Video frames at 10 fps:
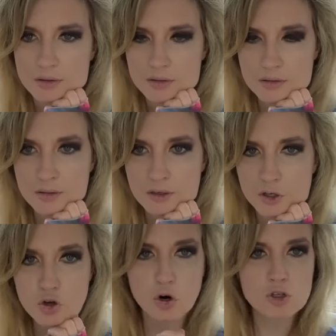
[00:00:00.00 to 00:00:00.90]

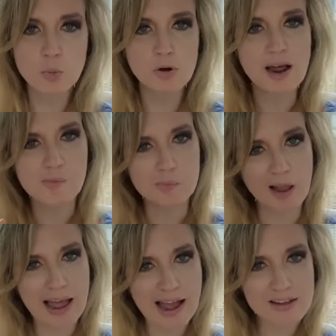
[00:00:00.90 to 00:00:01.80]
you can also put out
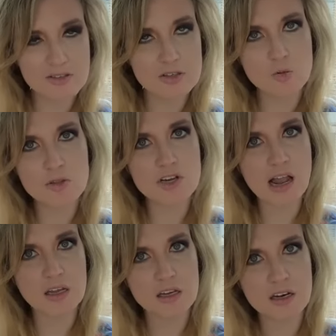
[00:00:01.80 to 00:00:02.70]
blasts with
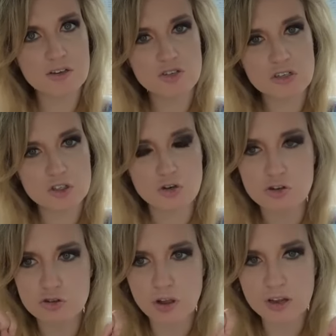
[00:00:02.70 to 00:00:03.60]
telekinesis. You
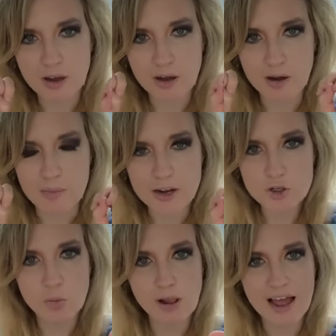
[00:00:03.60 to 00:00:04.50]
can do like a, a,
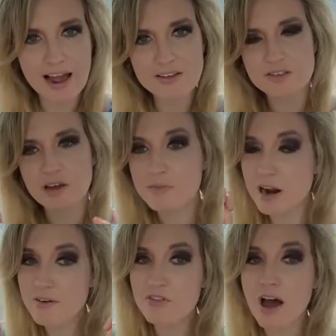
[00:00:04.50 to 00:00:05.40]
mental blast. I
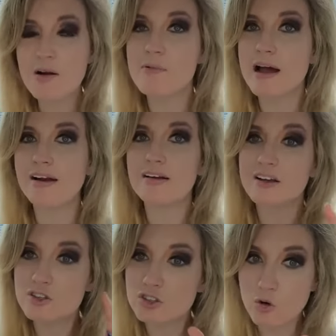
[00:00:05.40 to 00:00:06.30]
mean, I've thought about it.
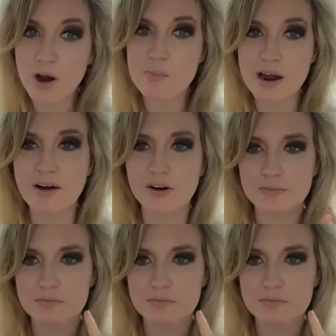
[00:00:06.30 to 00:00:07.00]
It's a great power.